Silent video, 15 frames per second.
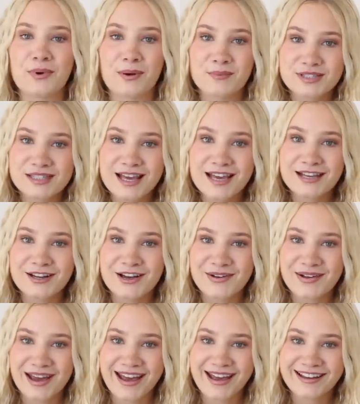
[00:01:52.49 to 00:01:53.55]
website,
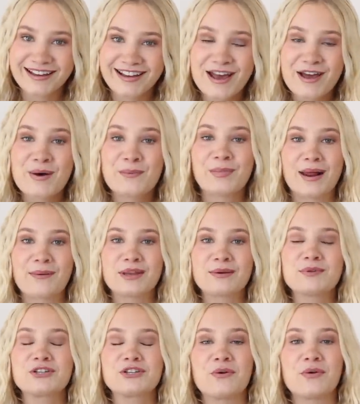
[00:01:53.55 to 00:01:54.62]
okay? But I'm
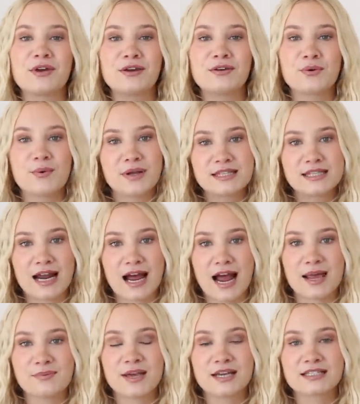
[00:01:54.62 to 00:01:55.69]
gonna be showing you the ones that
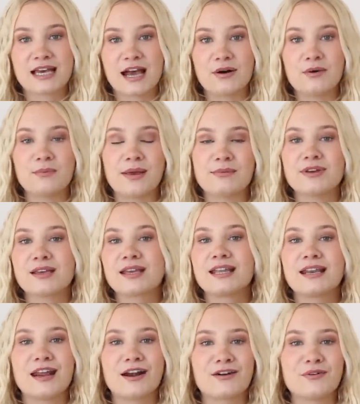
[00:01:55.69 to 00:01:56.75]
I picked out. Maybe it
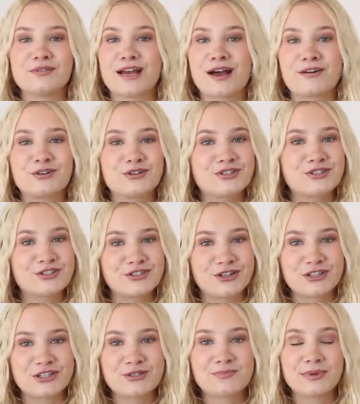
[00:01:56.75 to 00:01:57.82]
can narrow down your
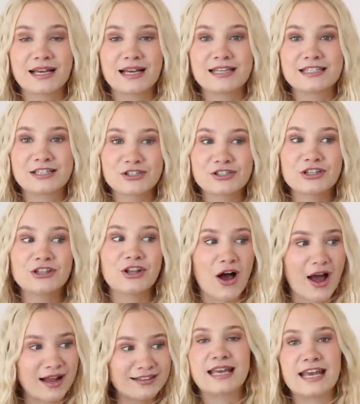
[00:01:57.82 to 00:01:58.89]
search because there's a
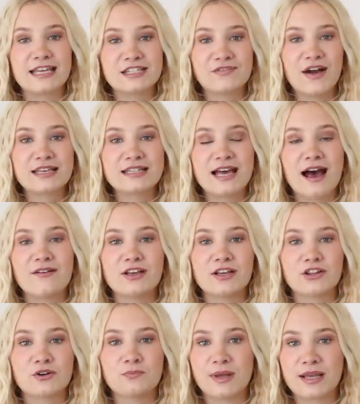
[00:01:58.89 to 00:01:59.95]
lot. CASETiFY is
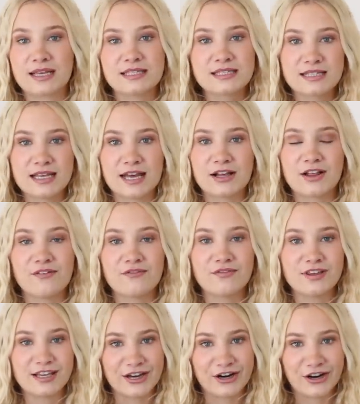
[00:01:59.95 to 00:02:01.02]
having their biggest sale of
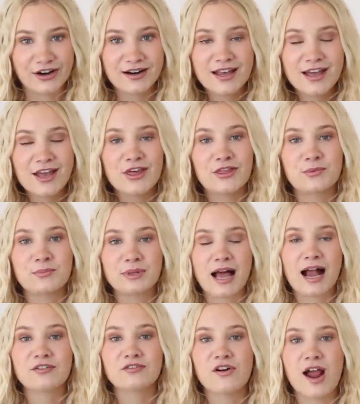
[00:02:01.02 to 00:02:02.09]
the year, their
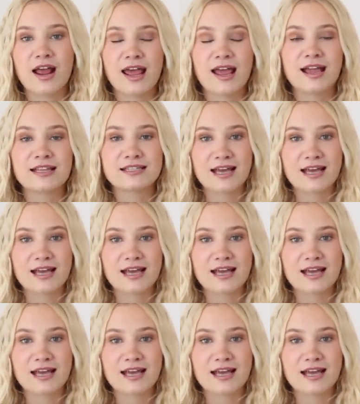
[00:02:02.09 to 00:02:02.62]
Black Friday and